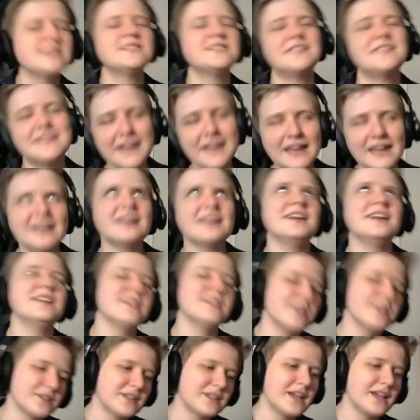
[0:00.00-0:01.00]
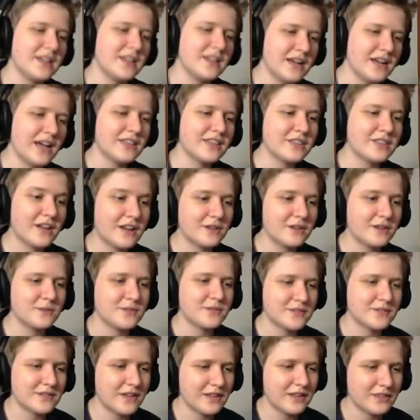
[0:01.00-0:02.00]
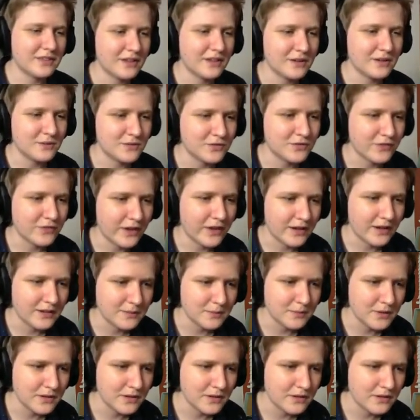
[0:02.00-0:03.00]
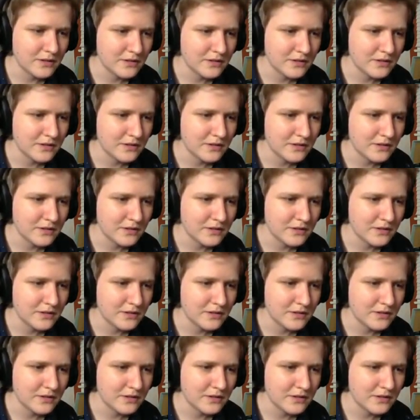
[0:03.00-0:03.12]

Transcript: Dang it. Okay, I thought it was I thought it was fine, but